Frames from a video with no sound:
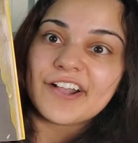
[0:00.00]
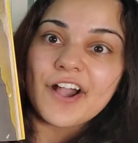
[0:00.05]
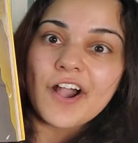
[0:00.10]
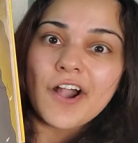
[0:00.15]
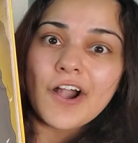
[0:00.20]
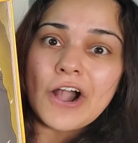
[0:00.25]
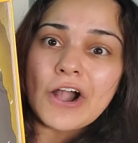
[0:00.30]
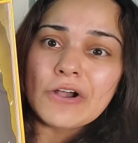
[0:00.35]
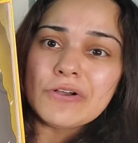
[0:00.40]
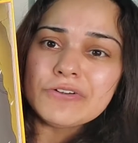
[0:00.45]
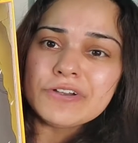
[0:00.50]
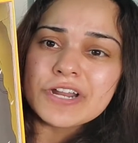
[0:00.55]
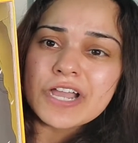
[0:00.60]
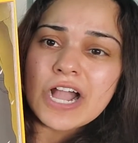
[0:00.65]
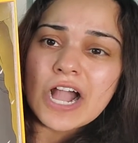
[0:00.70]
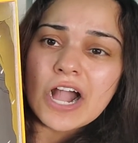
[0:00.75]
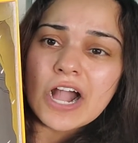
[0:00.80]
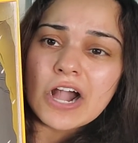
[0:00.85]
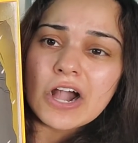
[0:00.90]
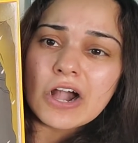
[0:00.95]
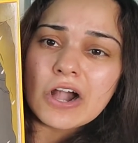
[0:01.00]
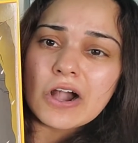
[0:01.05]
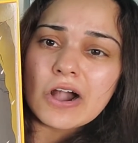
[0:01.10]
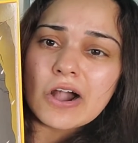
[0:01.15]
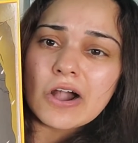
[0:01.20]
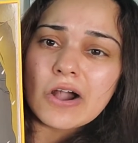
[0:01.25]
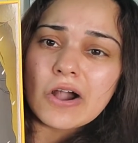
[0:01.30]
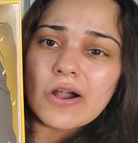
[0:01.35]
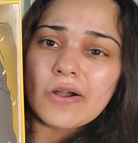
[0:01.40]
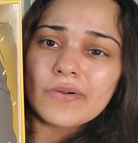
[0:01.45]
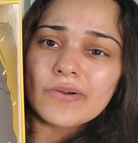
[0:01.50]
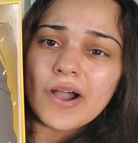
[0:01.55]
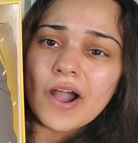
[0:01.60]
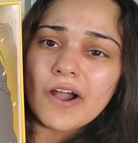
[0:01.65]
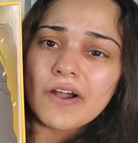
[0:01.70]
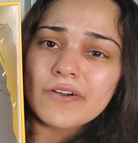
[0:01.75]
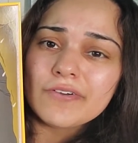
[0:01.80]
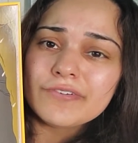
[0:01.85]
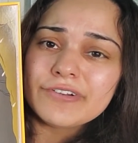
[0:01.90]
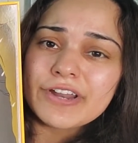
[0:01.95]
Oh no!
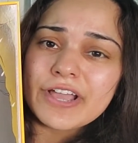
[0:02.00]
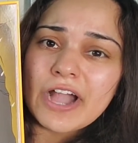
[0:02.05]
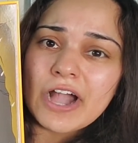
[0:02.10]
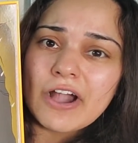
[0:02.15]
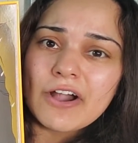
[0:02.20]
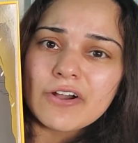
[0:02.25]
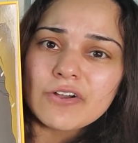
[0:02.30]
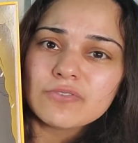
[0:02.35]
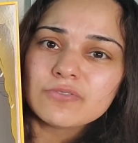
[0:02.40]
Oh no!